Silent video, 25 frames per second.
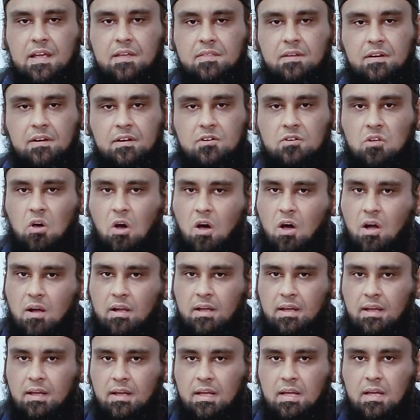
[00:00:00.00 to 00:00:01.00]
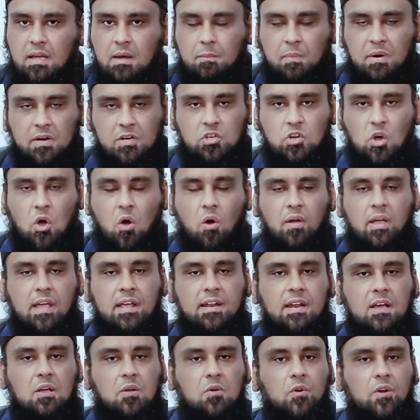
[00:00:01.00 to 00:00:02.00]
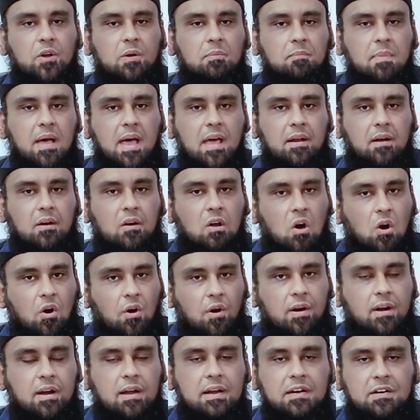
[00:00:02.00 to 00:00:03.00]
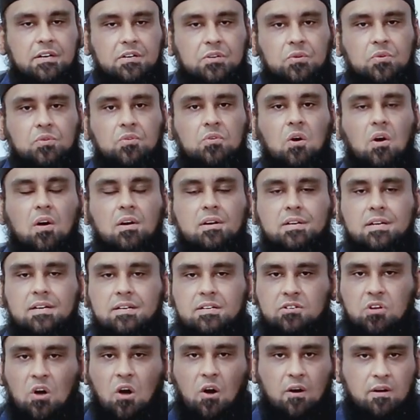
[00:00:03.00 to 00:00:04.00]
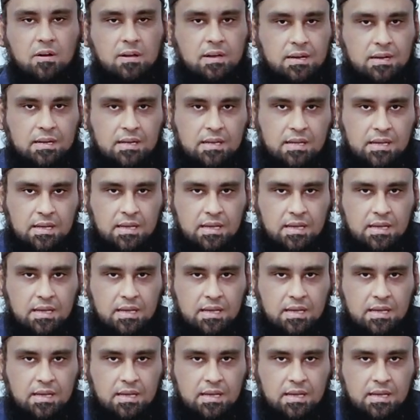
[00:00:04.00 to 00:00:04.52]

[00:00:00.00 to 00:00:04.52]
Either talk, but talk in a good manner or do not talk.